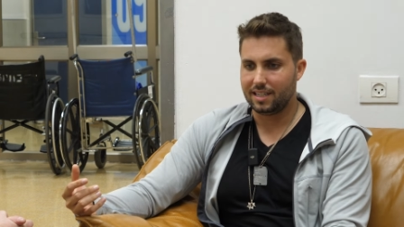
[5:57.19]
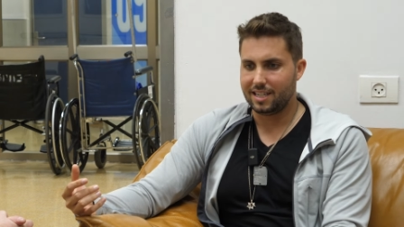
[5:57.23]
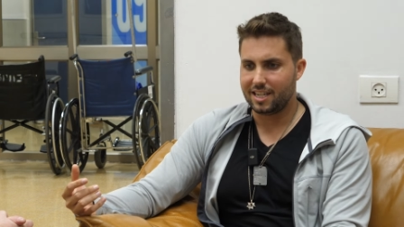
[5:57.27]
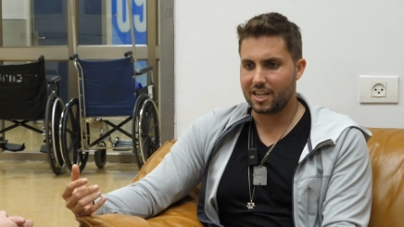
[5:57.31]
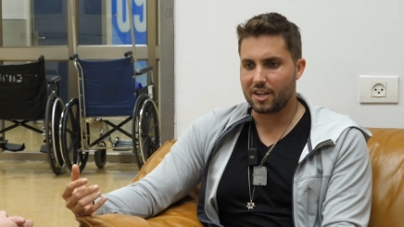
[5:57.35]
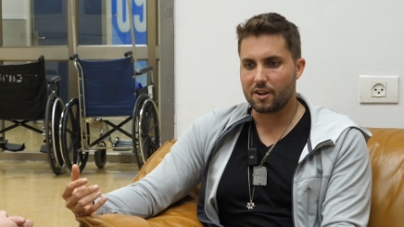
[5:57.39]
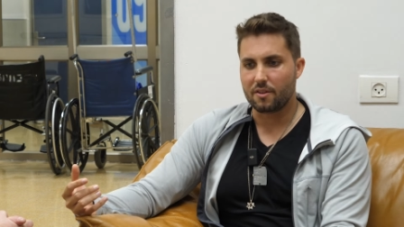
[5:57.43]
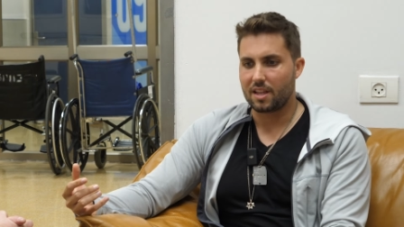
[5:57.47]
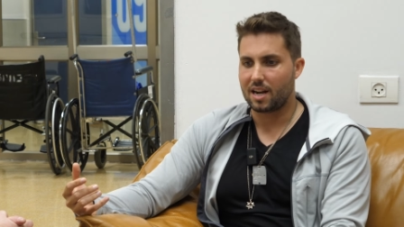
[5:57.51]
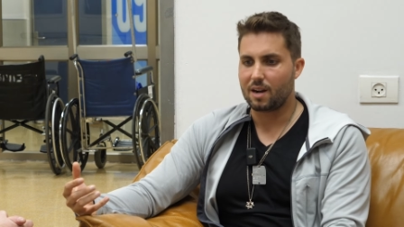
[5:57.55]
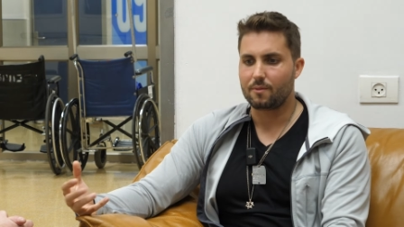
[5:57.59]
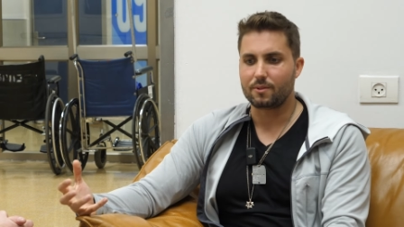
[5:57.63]

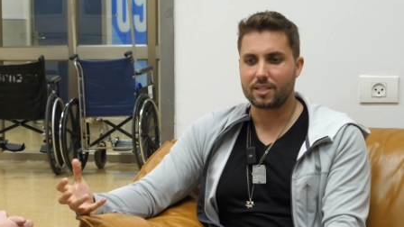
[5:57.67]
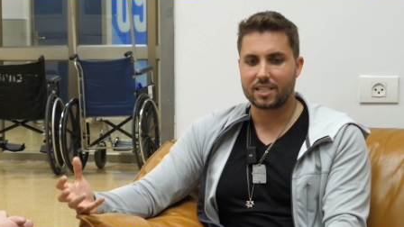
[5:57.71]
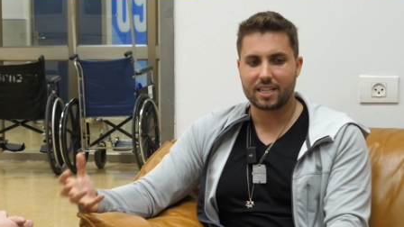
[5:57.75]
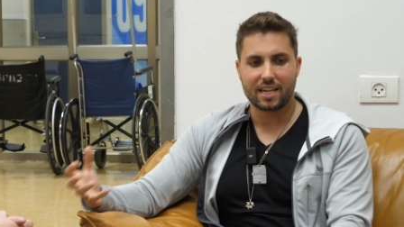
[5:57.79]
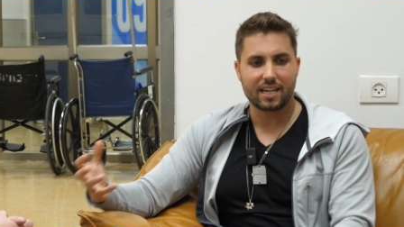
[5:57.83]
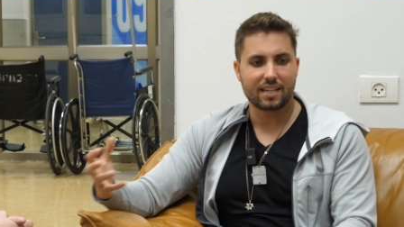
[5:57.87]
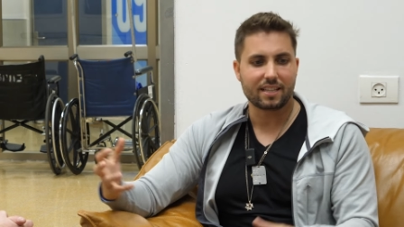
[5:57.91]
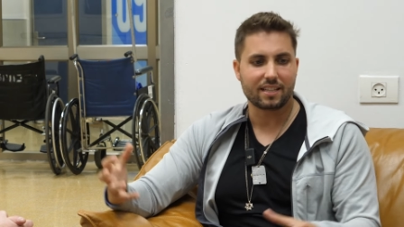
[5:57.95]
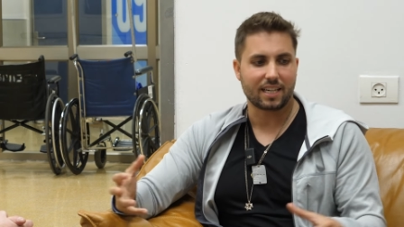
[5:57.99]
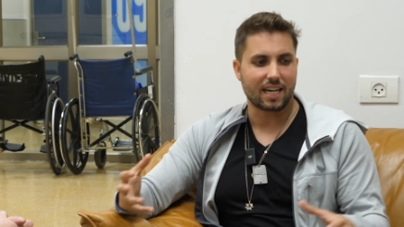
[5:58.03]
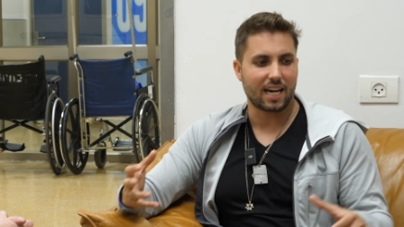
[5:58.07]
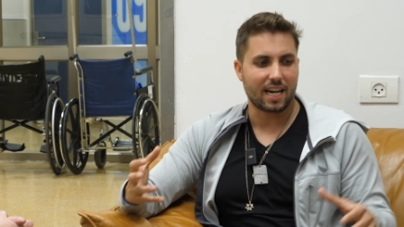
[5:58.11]
you know, that I would
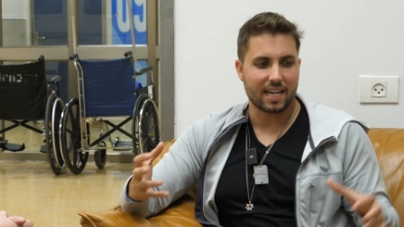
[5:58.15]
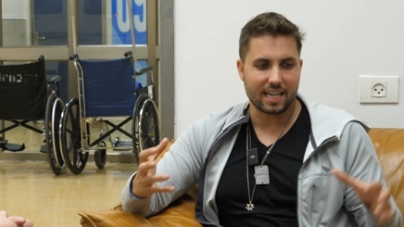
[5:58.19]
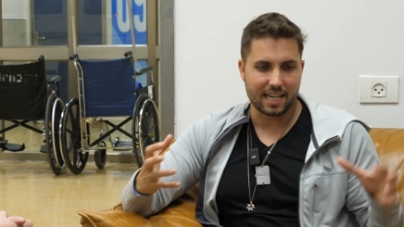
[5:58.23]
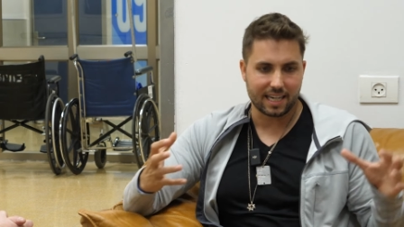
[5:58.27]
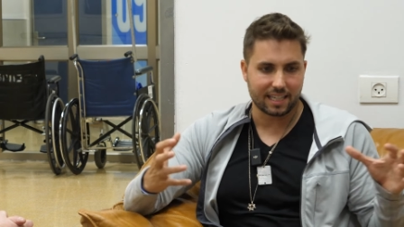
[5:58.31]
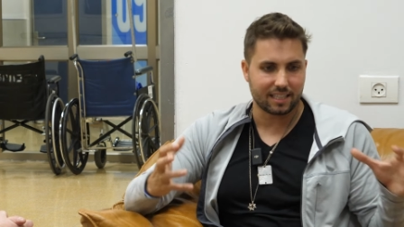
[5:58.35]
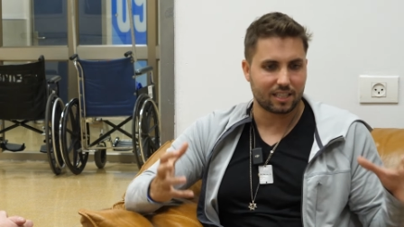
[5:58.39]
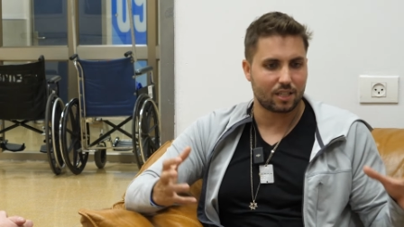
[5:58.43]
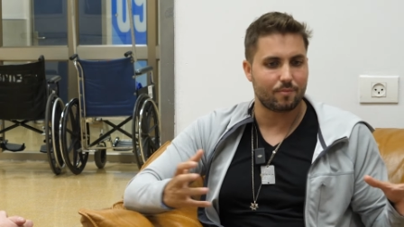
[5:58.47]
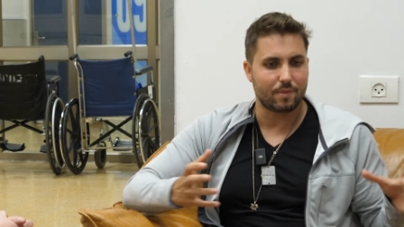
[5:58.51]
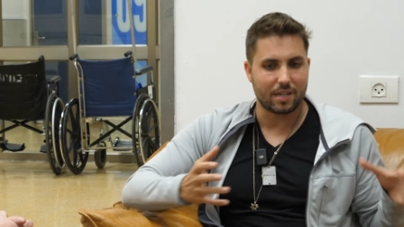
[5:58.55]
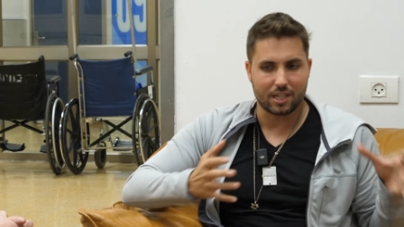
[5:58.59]
take the guy
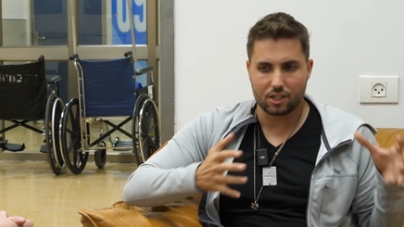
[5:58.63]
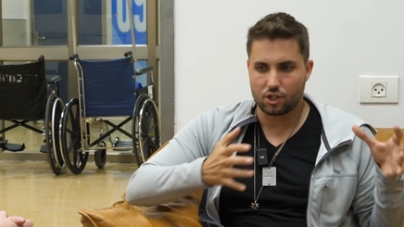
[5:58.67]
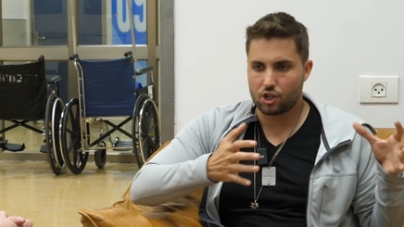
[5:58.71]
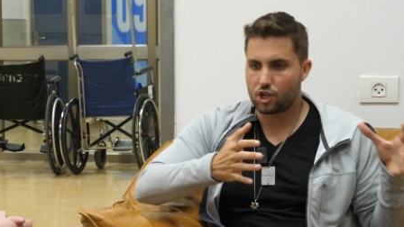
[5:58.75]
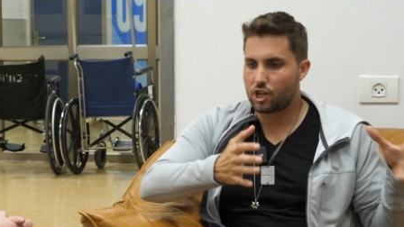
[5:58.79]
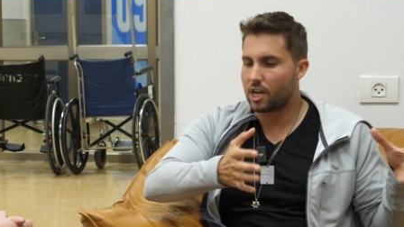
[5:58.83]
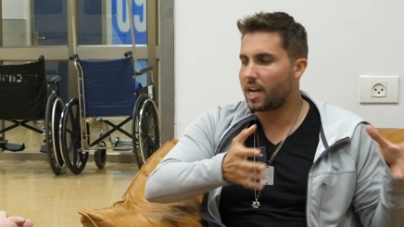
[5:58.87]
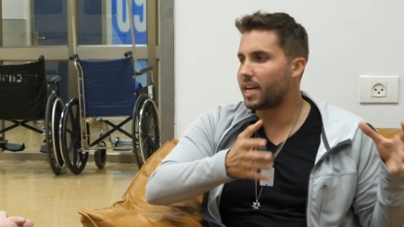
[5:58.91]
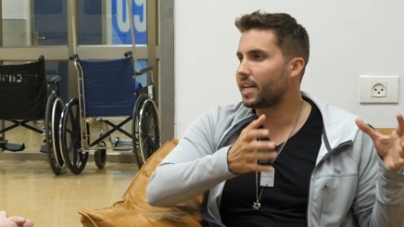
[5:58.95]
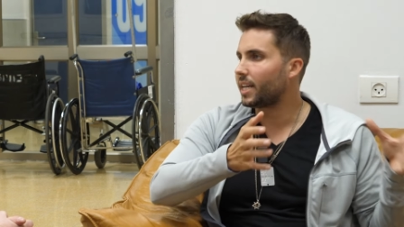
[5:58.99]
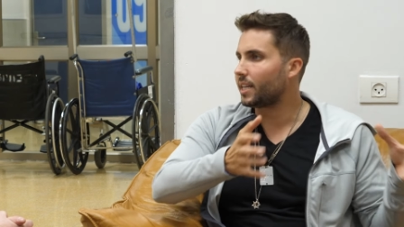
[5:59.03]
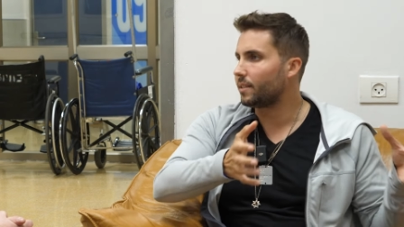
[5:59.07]
next to me and
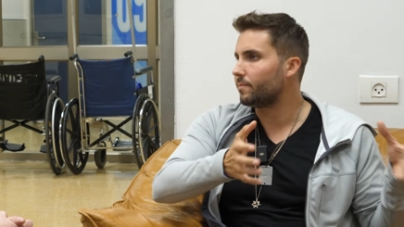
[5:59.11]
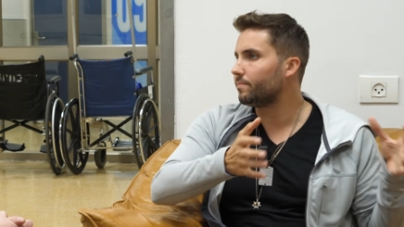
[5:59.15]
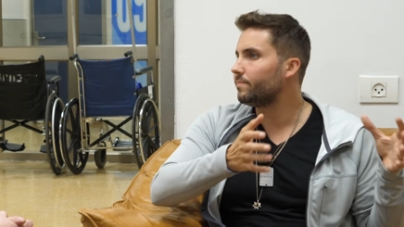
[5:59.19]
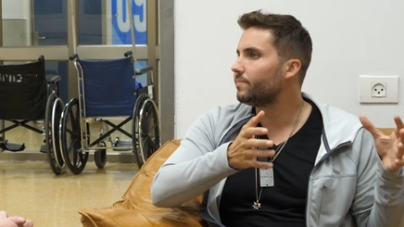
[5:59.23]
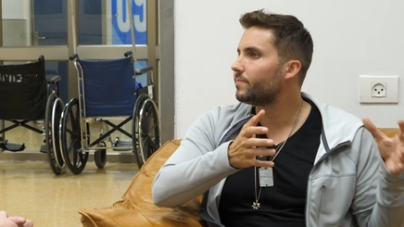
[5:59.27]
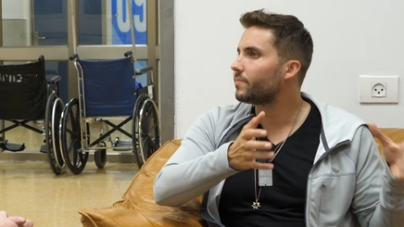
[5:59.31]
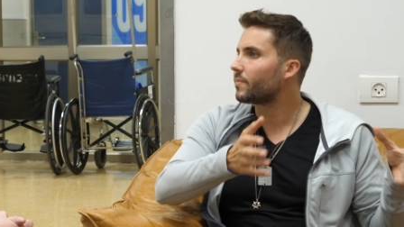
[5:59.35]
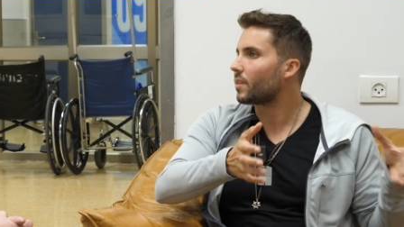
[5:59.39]
shake him